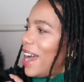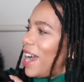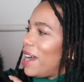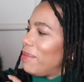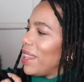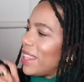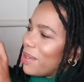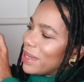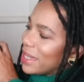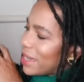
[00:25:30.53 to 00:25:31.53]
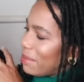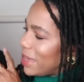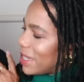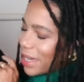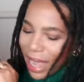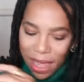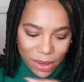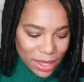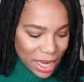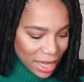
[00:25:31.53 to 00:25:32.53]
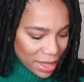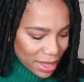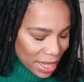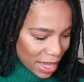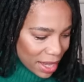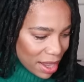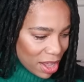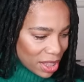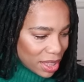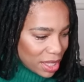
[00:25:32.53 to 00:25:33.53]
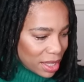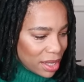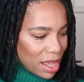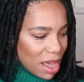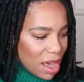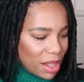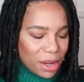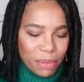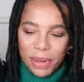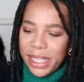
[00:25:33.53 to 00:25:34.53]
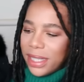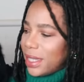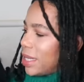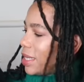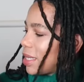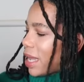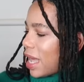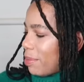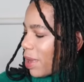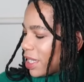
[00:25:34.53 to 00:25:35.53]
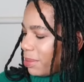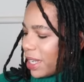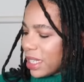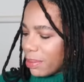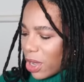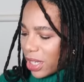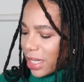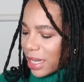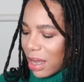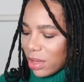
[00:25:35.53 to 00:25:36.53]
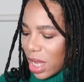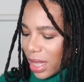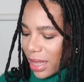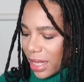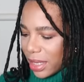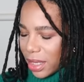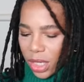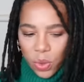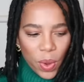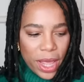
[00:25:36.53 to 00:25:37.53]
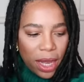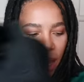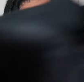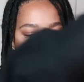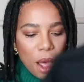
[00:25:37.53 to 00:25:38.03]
Um, there were some discounts, I think, on the other pieces and possibly a small discount on this as well.